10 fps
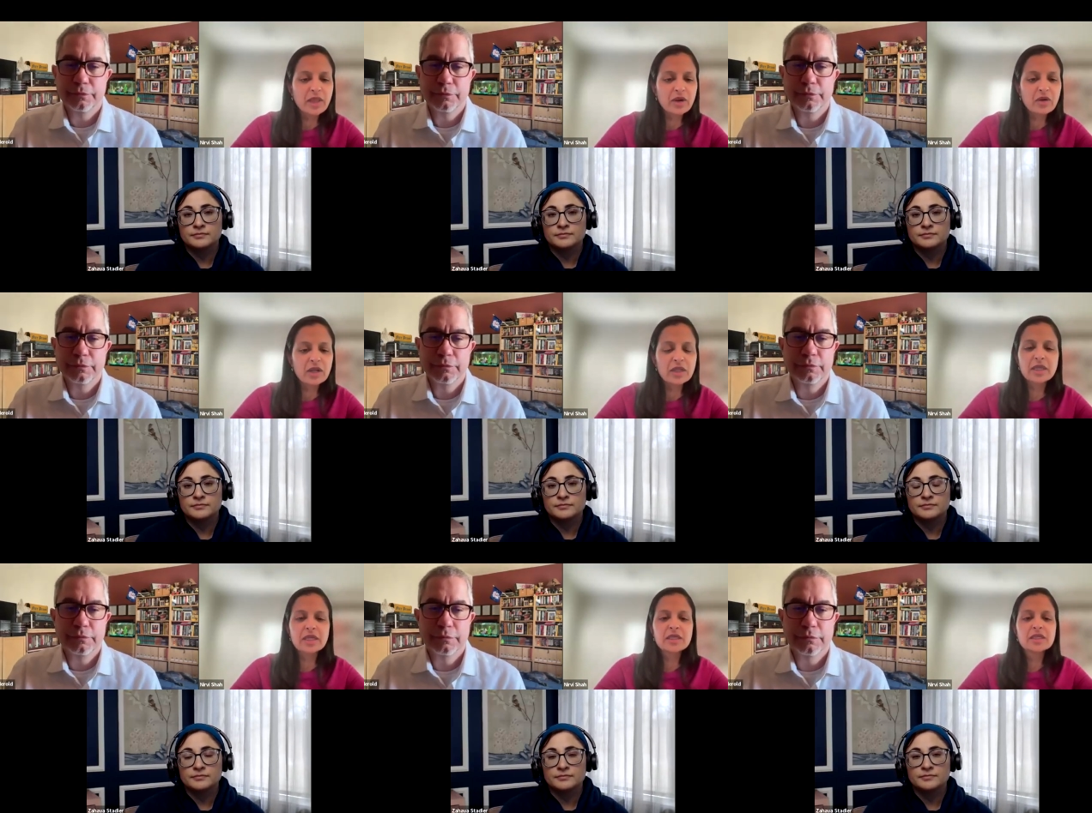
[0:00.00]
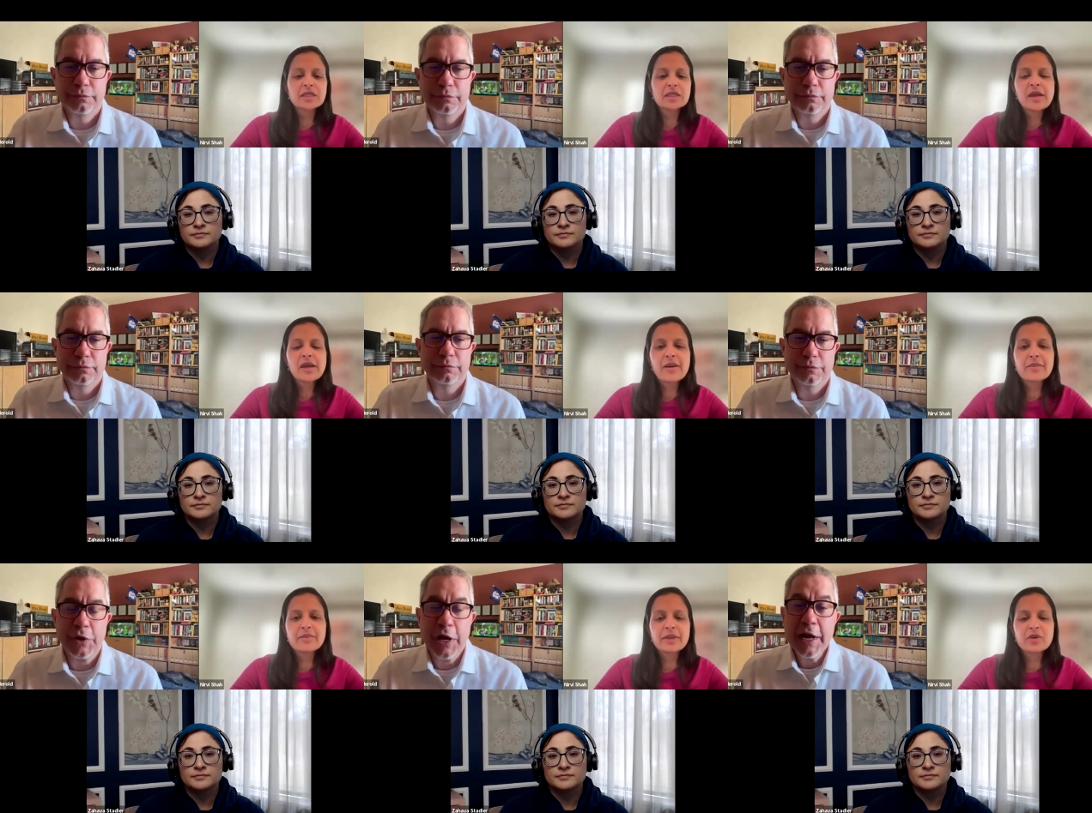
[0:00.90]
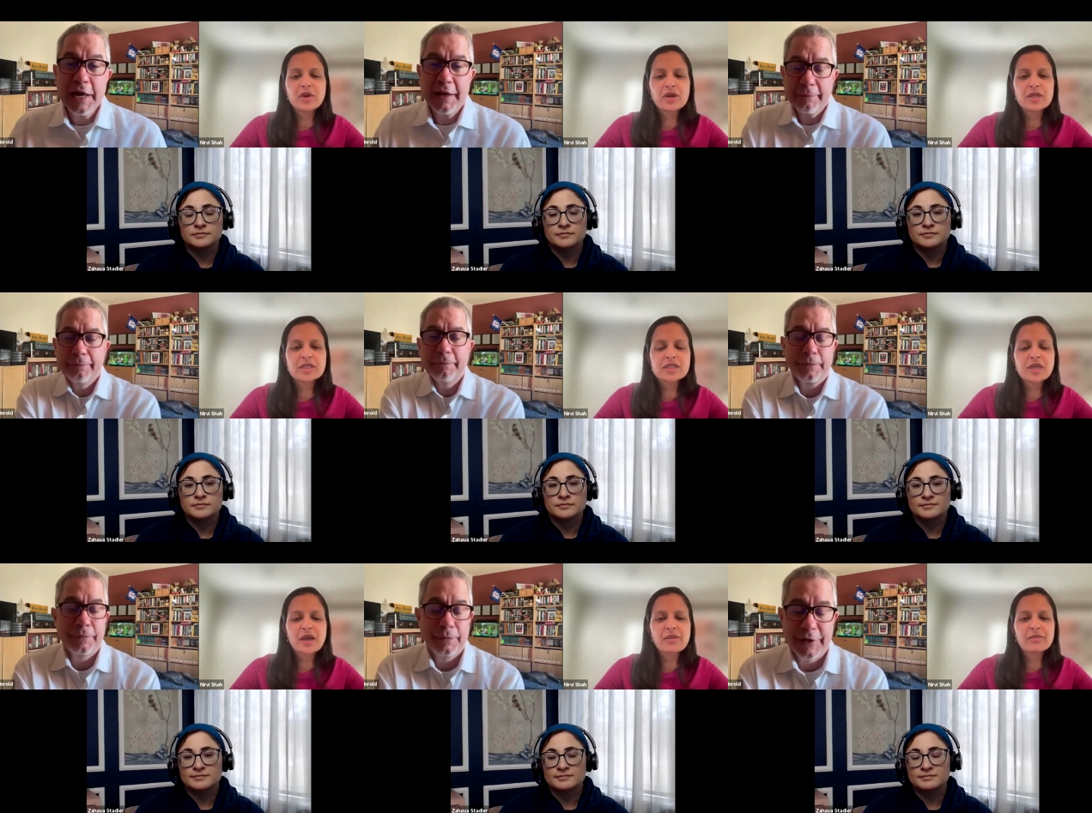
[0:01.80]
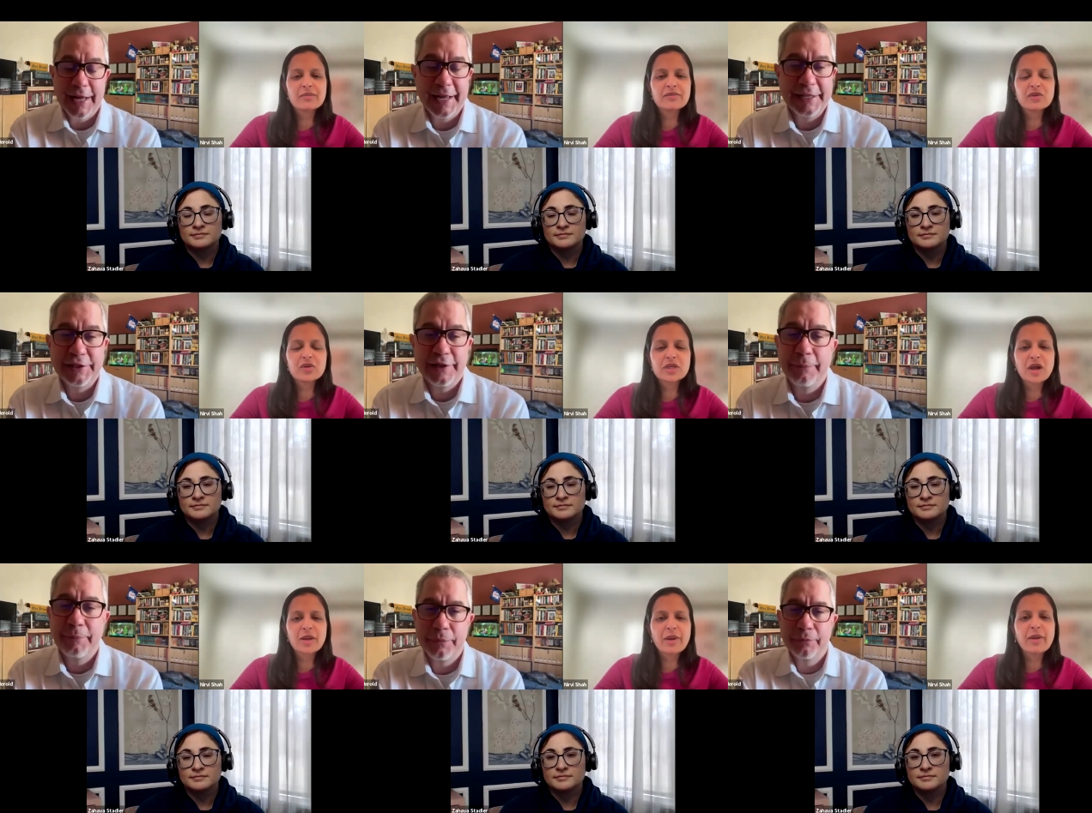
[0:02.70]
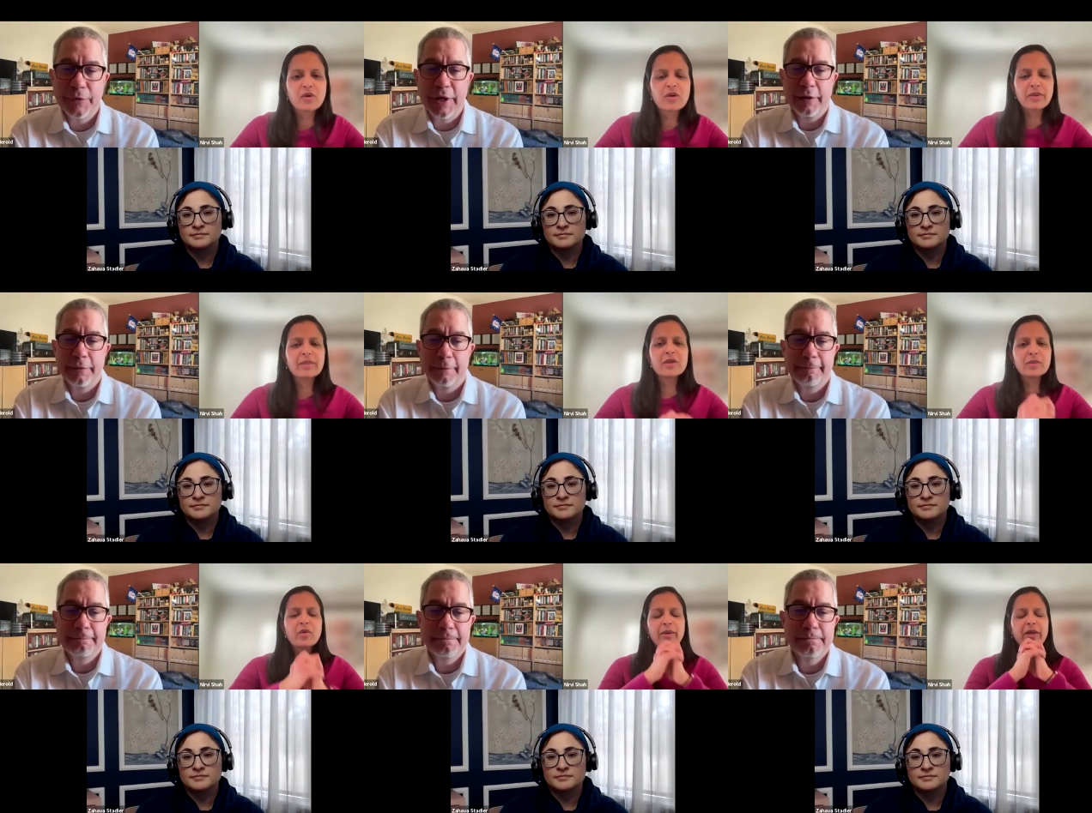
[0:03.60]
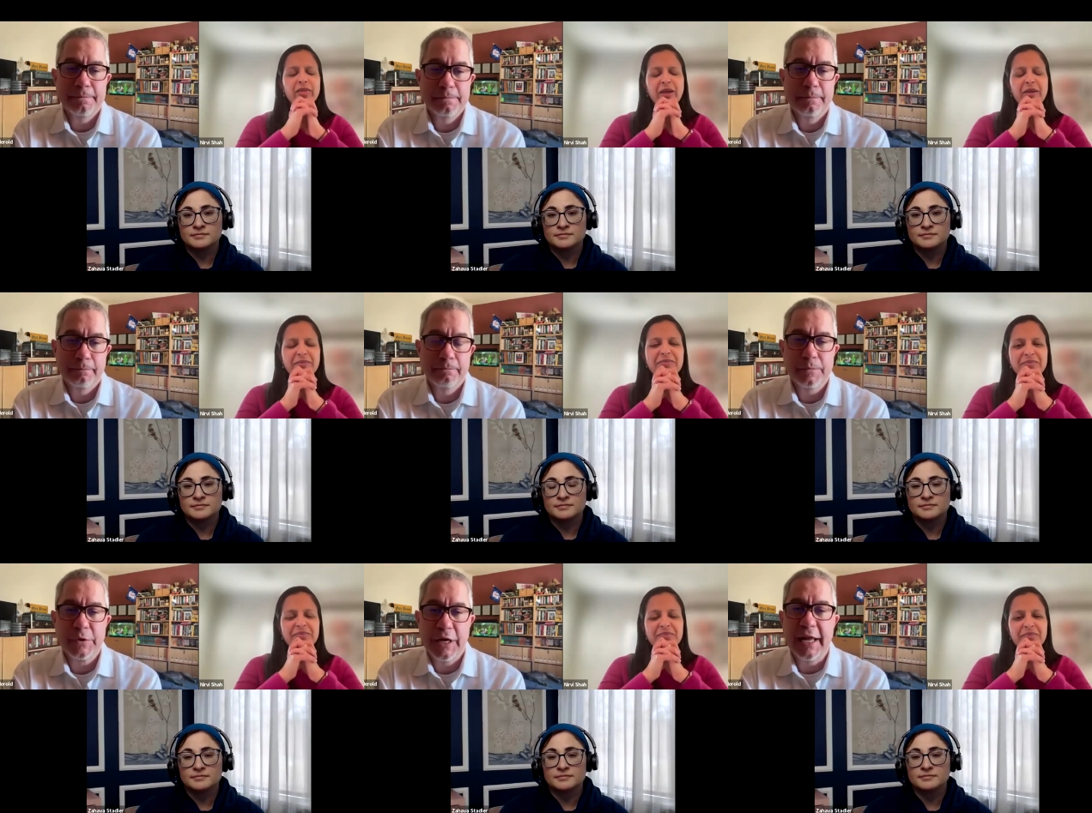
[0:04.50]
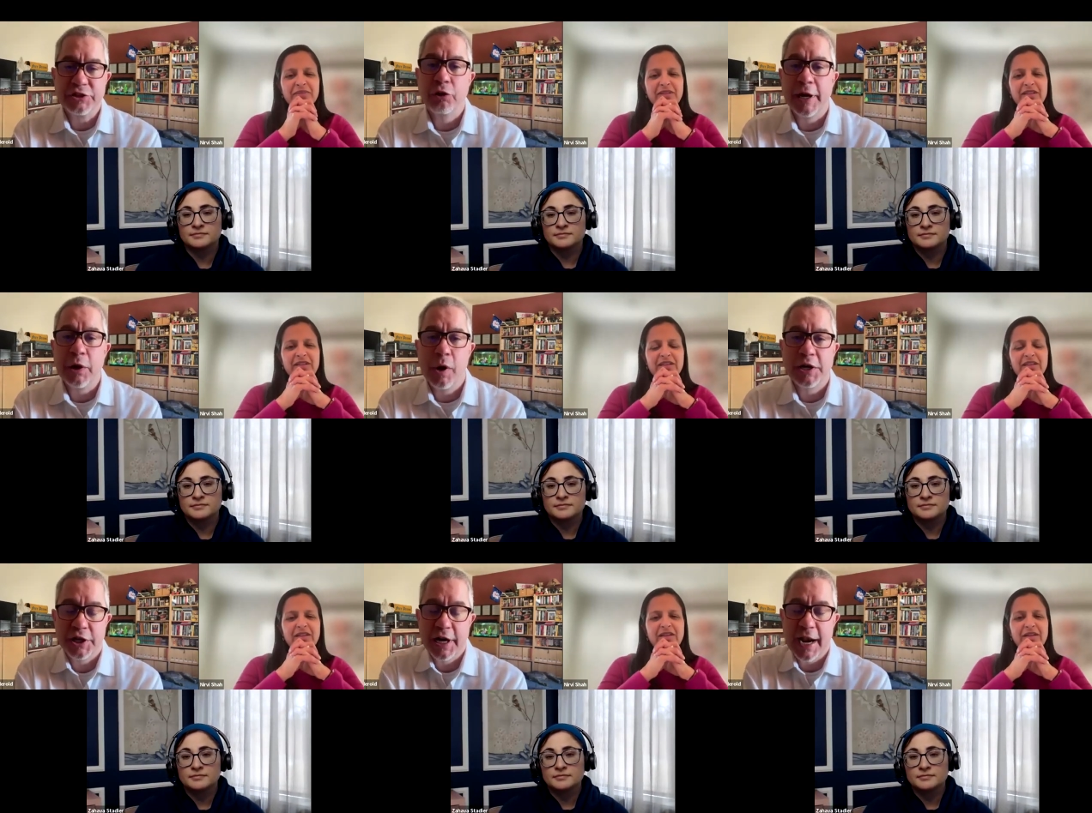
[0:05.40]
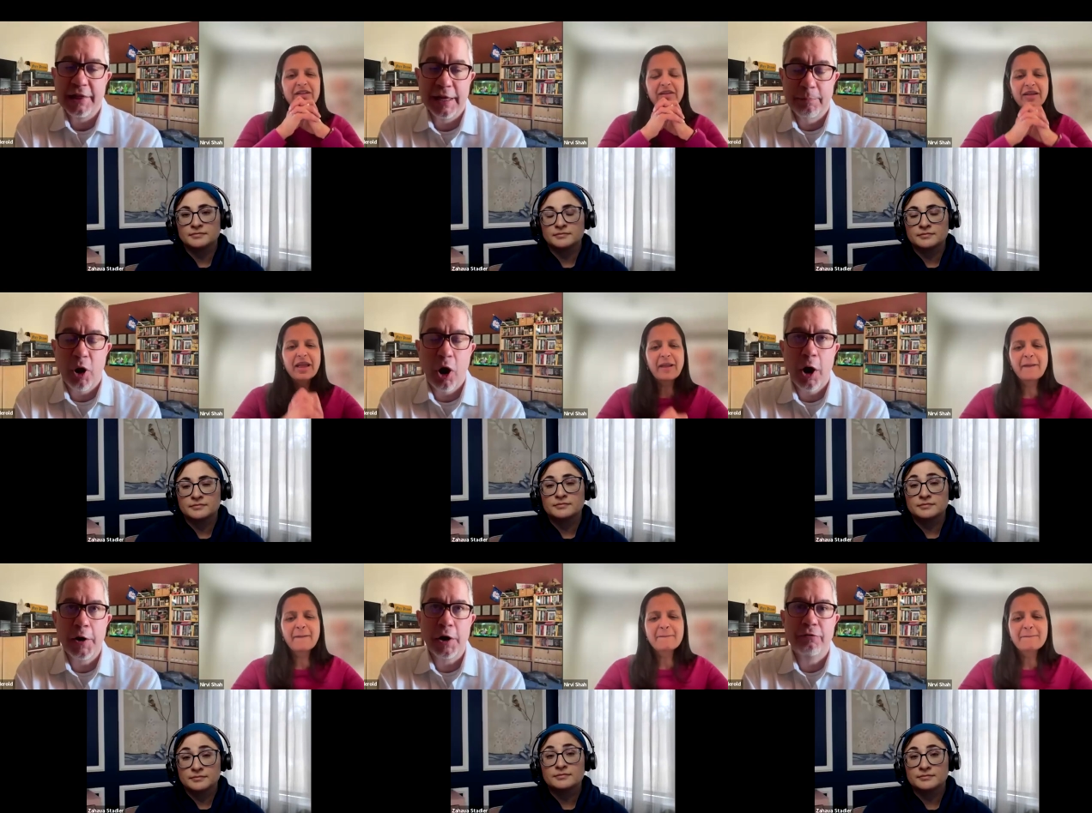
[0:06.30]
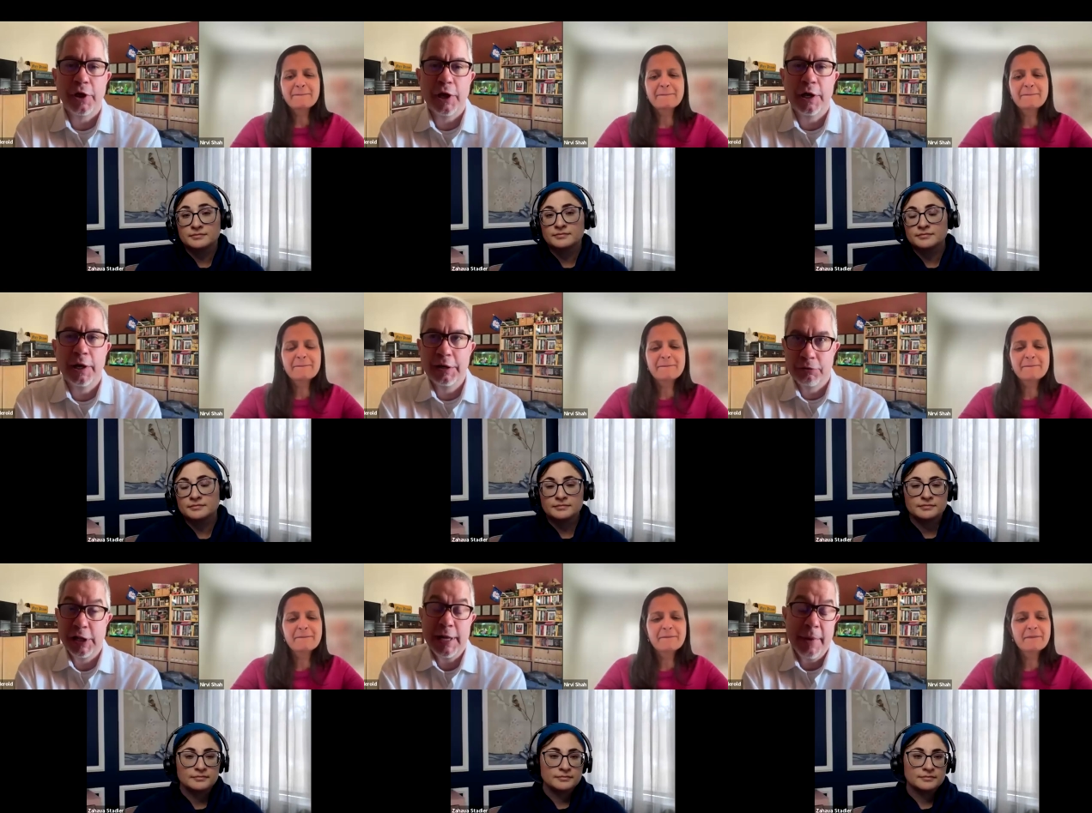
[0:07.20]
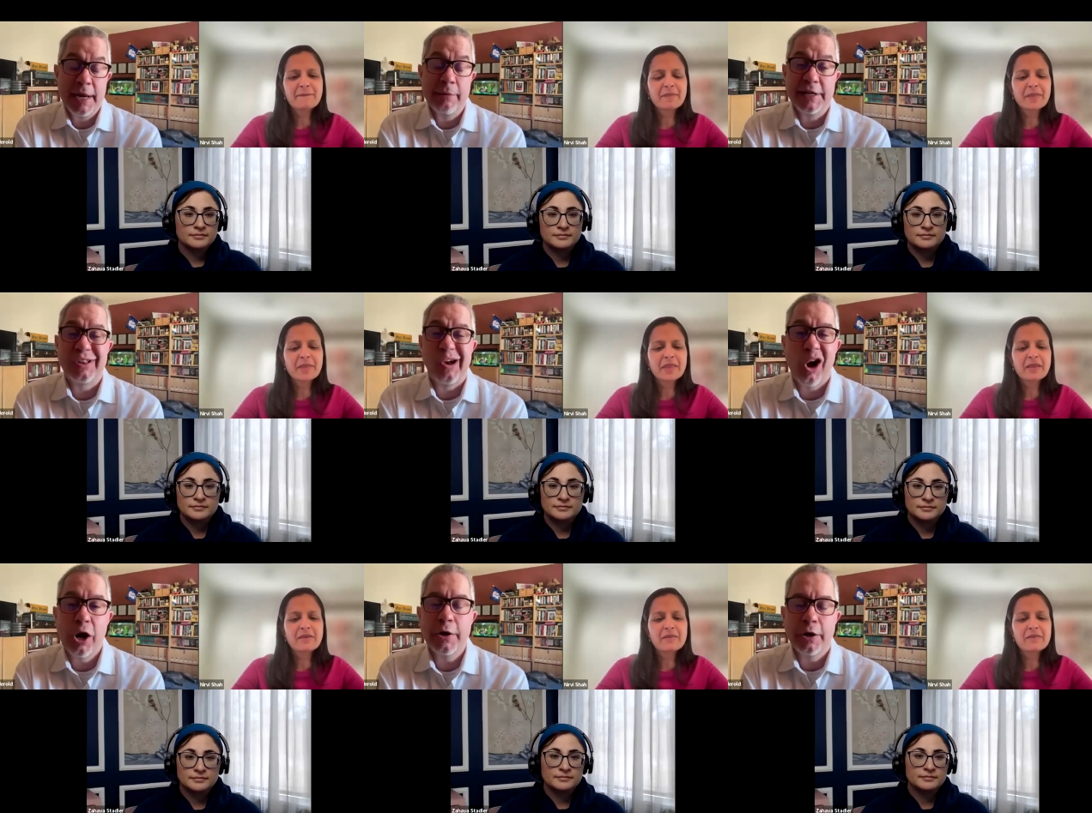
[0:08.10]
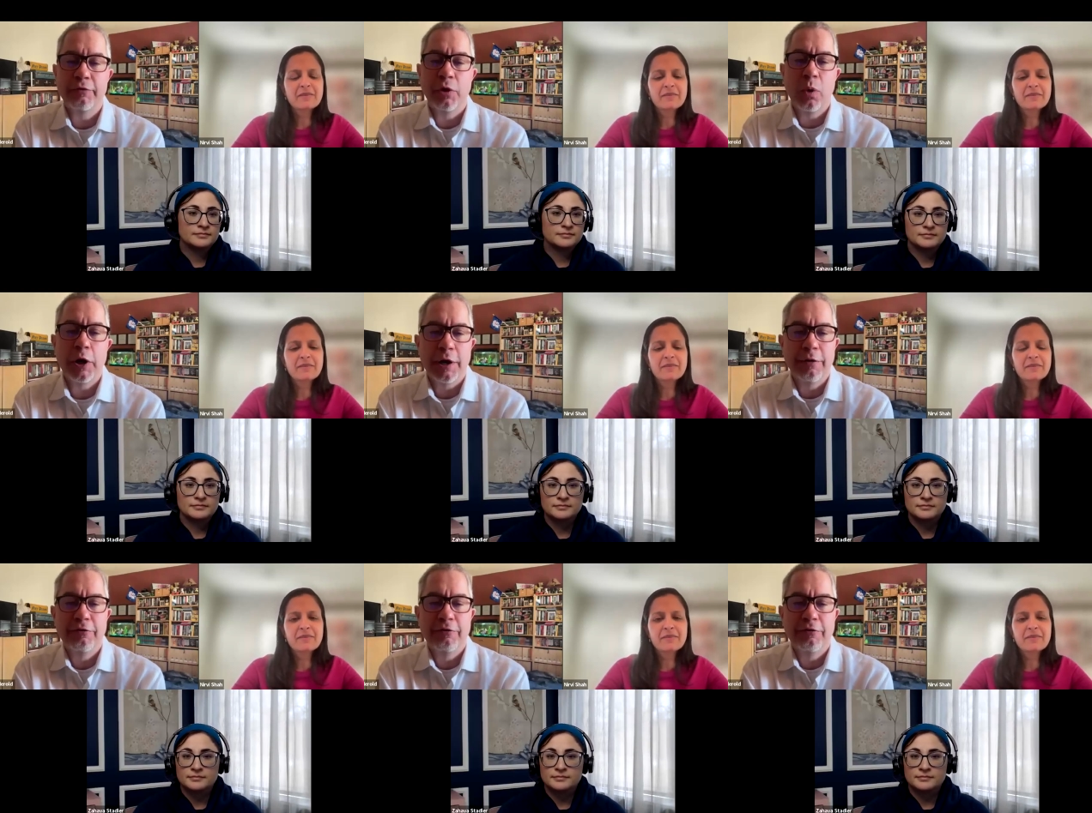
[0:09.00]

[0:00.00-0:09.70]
Speaker 1: that correctly. Um, but I'm curious um, yeah, if you can talk about more a little more about that.
Speaker 2: It's a great question. And I think part of the, really, in many ways, the heart of the work of